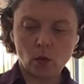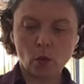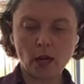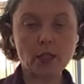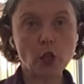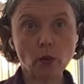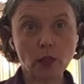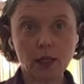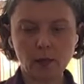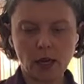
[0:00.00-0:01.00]
what I don't
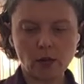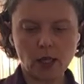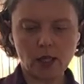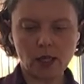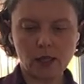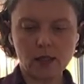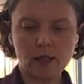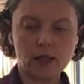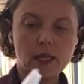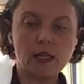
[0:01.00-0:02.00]
like about it
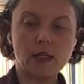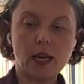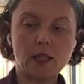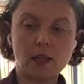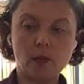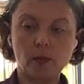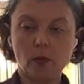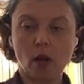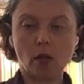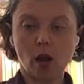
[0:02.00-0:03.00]
is it takes up
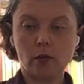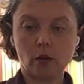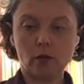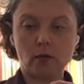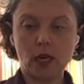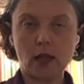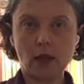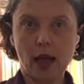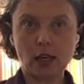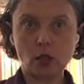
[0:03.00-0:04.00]
a lot of room in
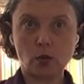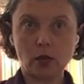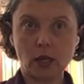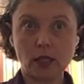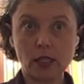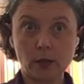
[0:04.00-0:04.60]
the actual lettuce